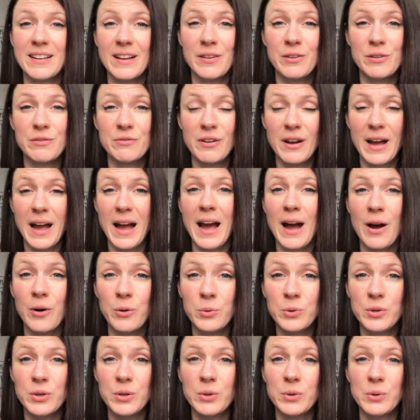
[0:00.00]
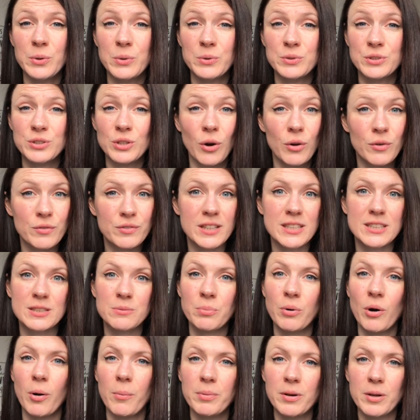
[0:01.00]
of how you solve this
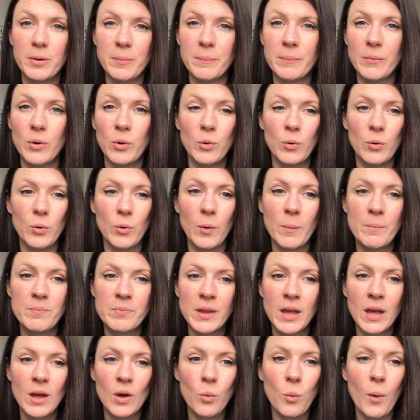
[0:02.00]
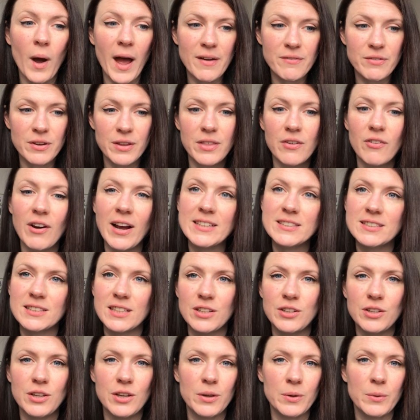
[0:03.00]
problem or whatever they're
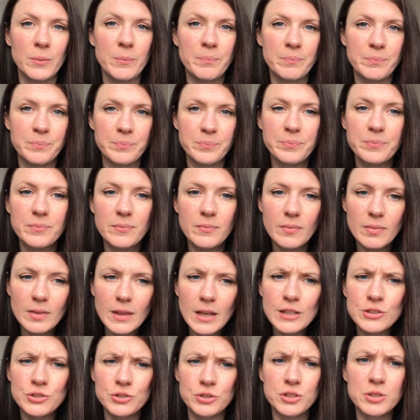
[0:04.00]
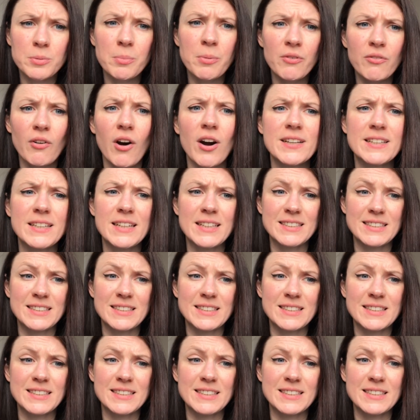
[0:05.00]
asking you, just to provide an